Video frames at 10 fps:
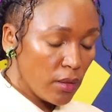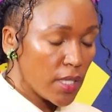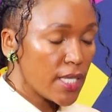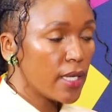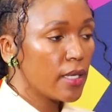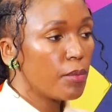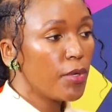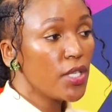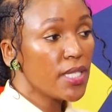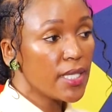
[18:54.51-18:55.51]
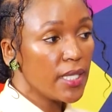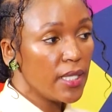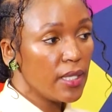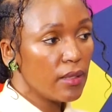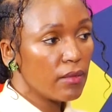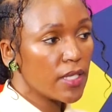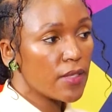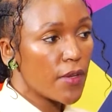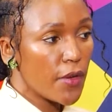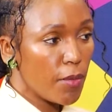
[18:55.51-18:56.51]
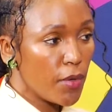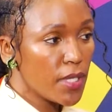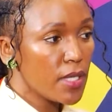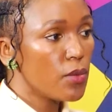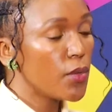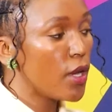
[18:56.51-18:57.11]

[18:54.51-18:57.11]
not taking it personally is very important.